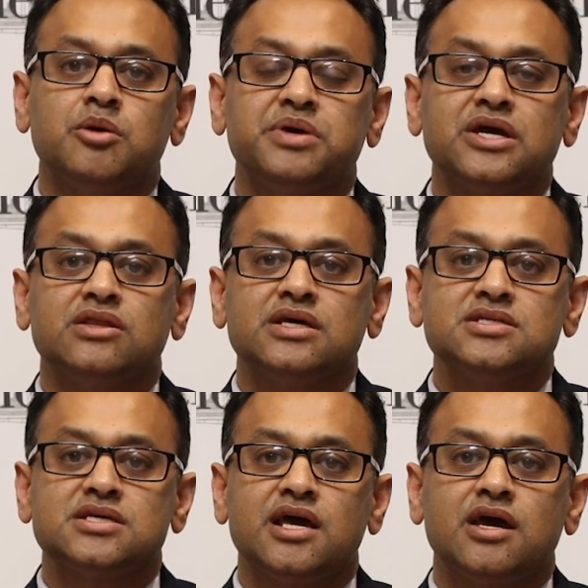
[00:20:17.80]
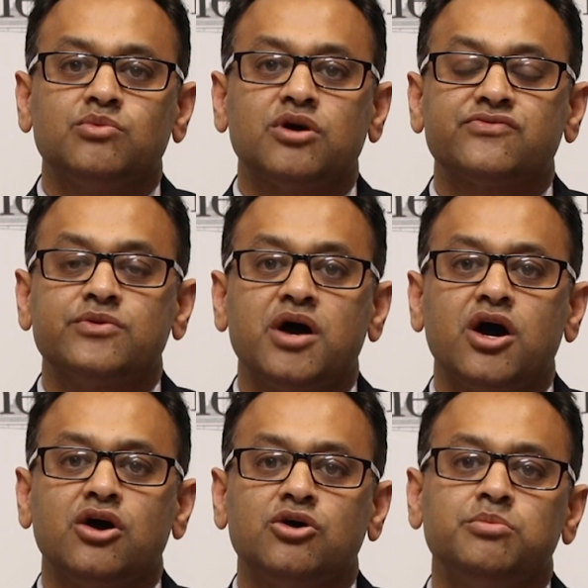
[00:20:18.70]
be on the internet, work from
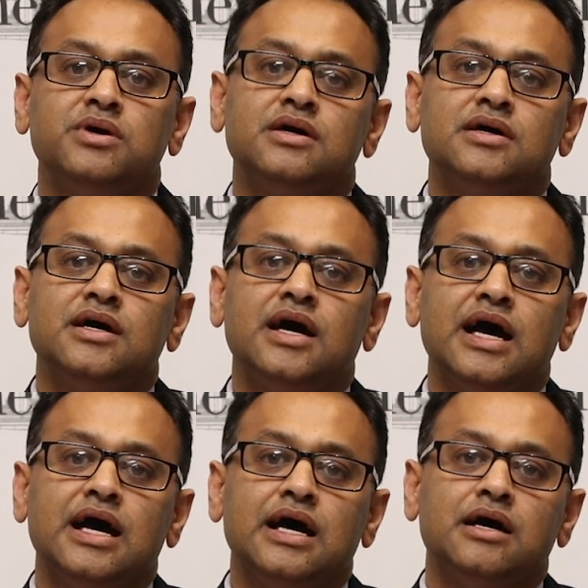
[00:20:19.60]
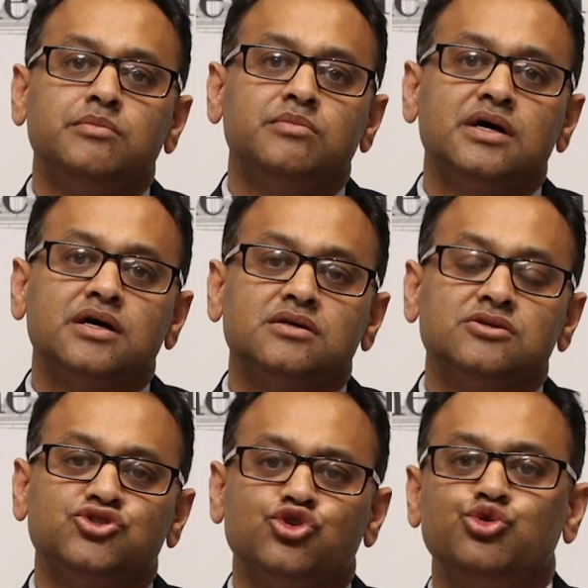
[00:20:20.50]
home,
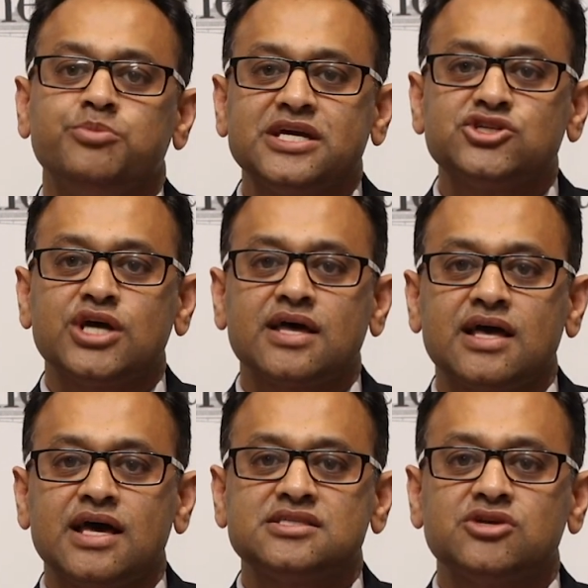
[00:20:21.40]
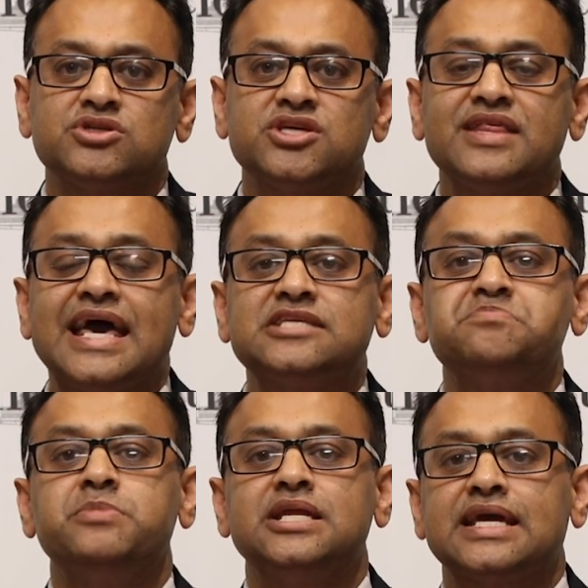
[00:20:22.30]
Zoom each other, etc. So that
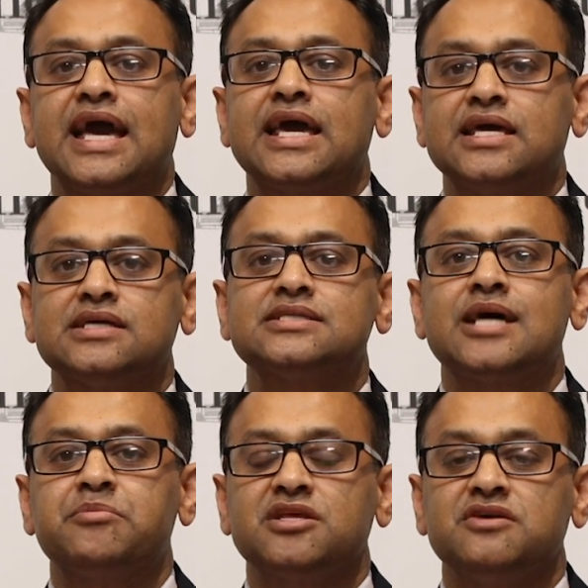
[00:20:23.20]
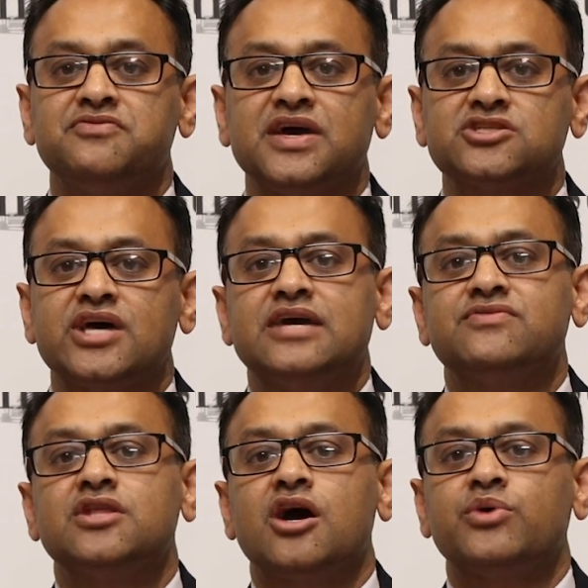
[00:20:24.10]
is mitigating some of the effects. So
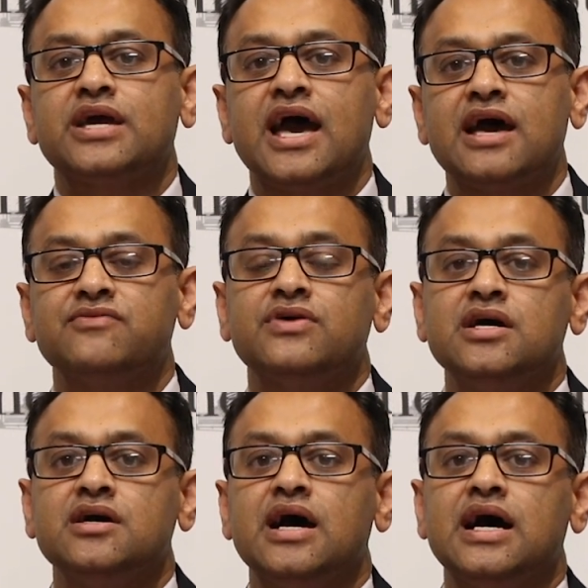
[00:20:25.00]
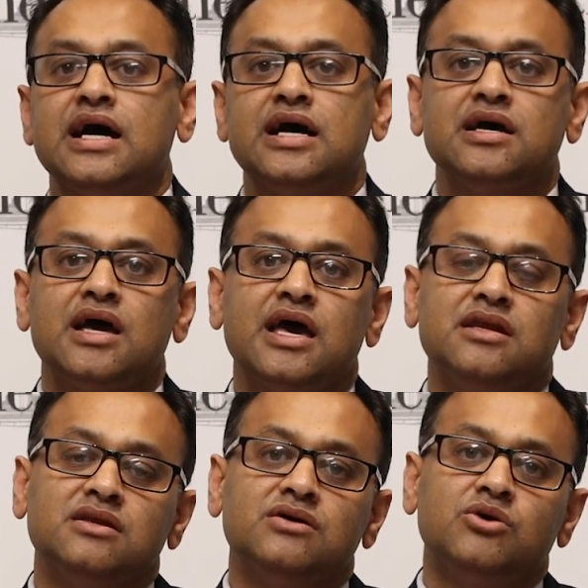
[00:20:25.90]
even though we have,
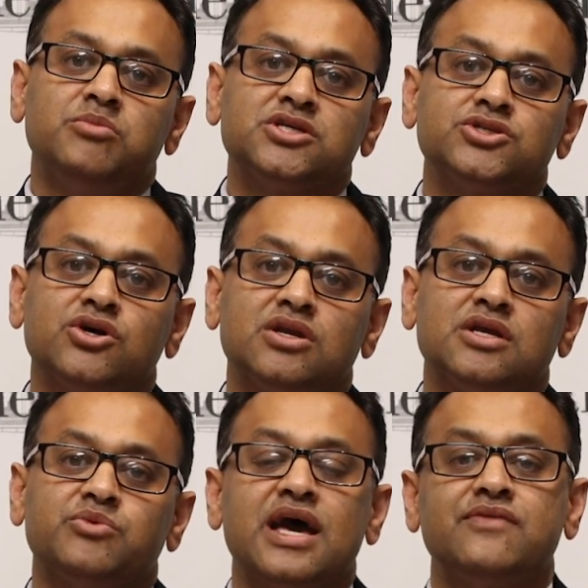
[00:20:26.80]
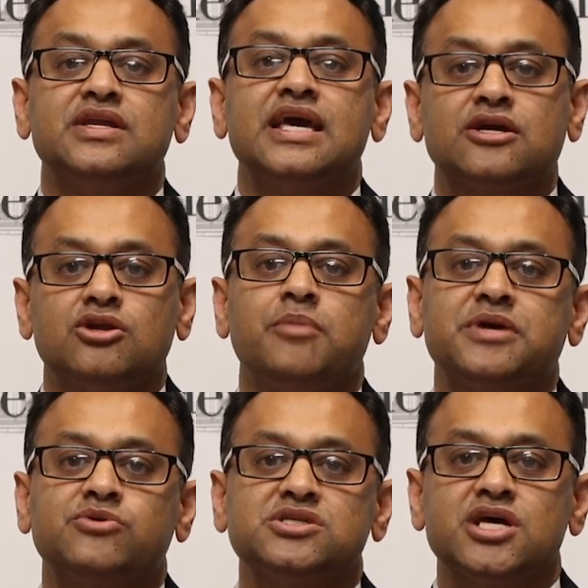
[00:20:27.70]
and almost certainly we have an
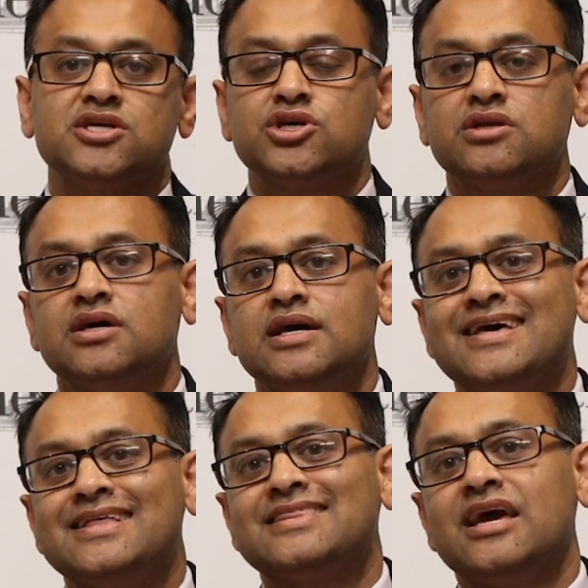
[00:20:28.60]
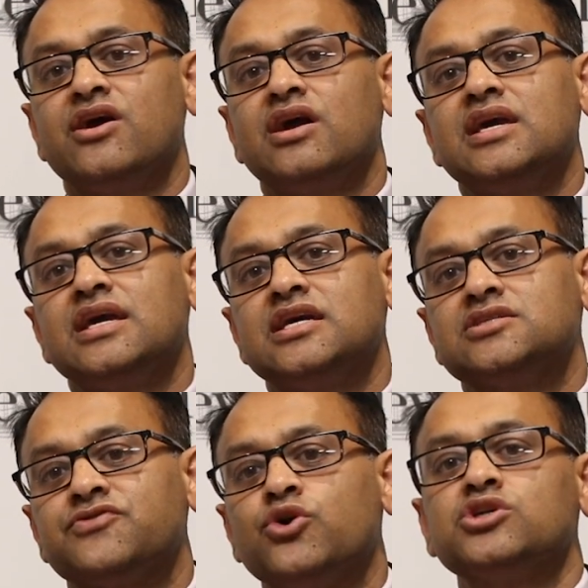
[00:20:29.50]
economic recession, there is
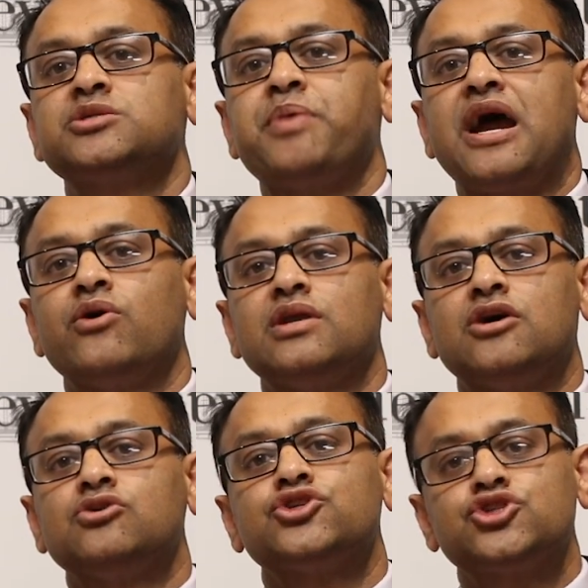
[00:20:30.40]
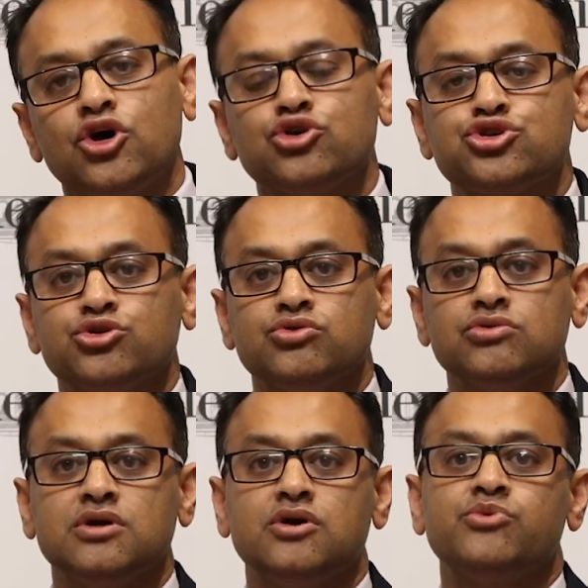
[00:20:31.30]
of course a parallel
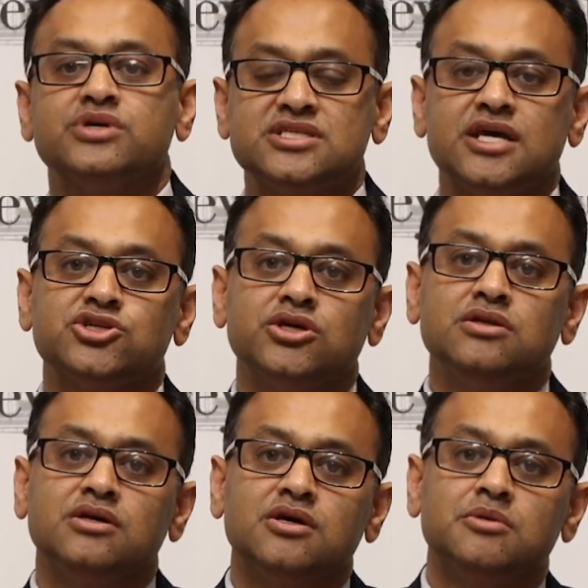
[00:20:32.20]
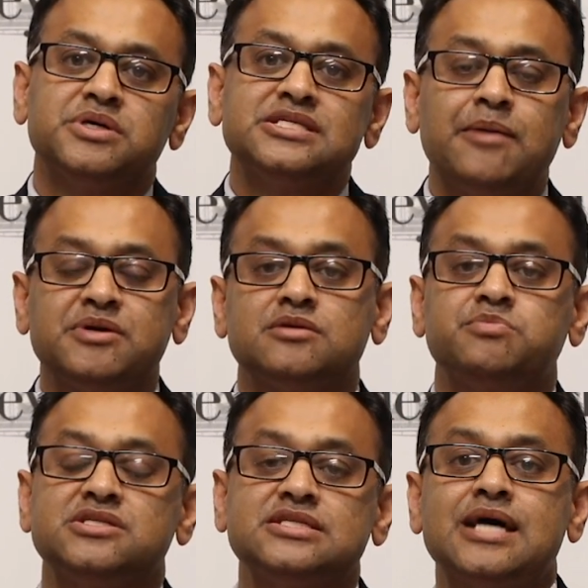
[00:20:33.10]
social recession, but
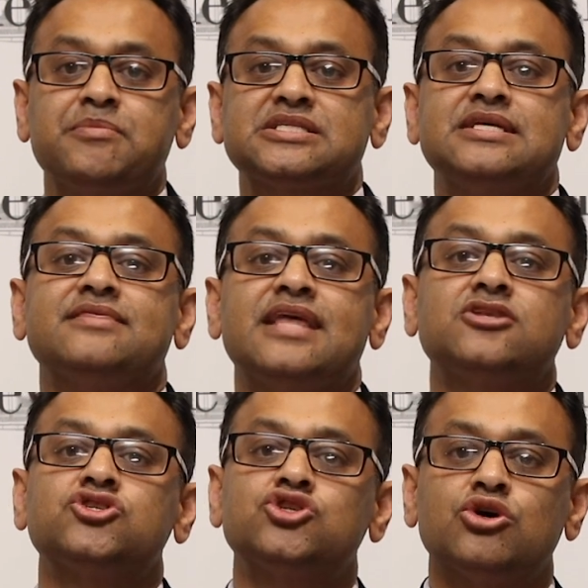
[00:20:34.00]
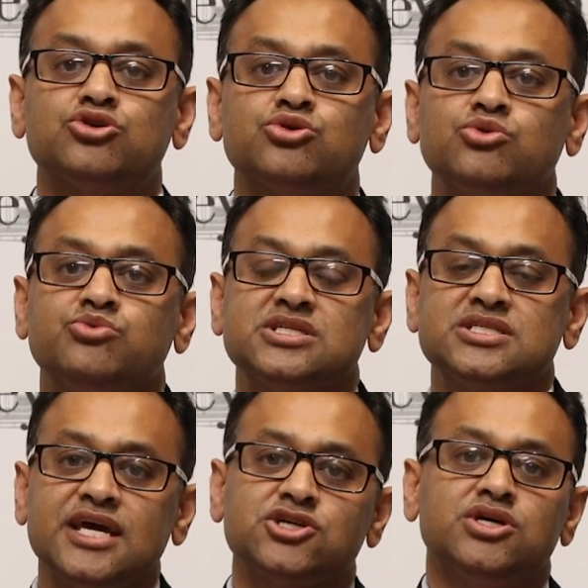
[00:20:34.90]
to some extent that social
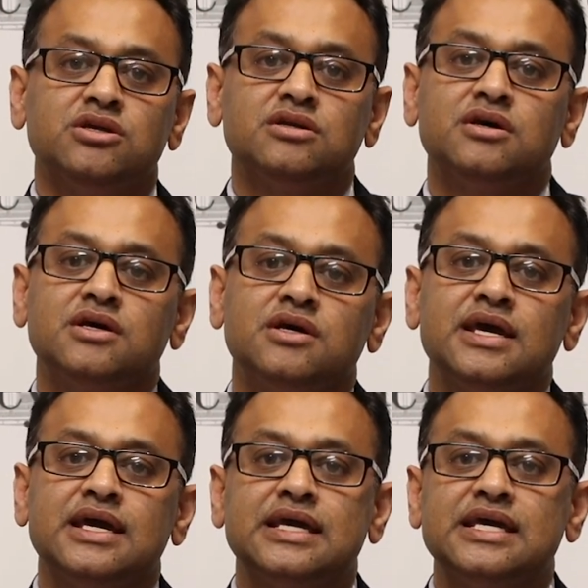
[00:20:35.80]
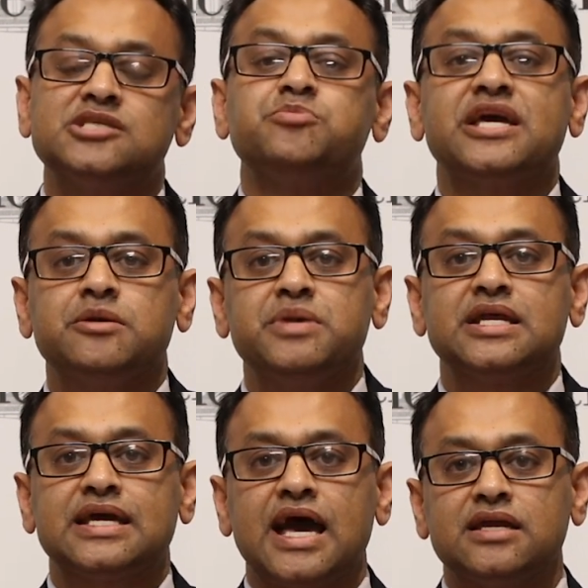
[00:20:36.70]
recession is being
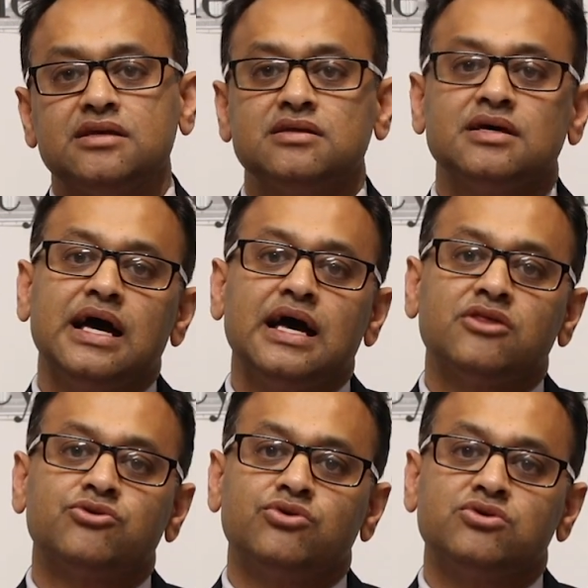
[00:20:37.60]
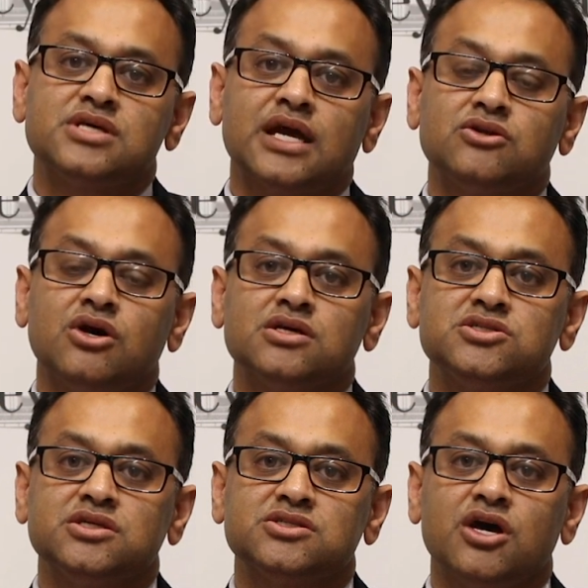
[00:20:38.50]
mitigated through
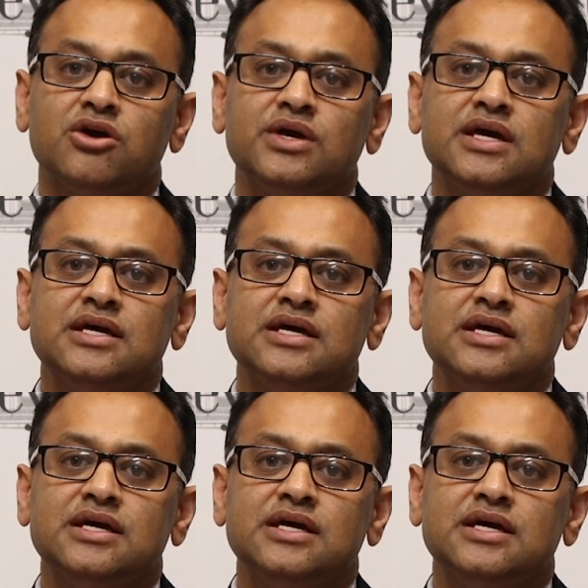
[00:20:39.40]
technology. So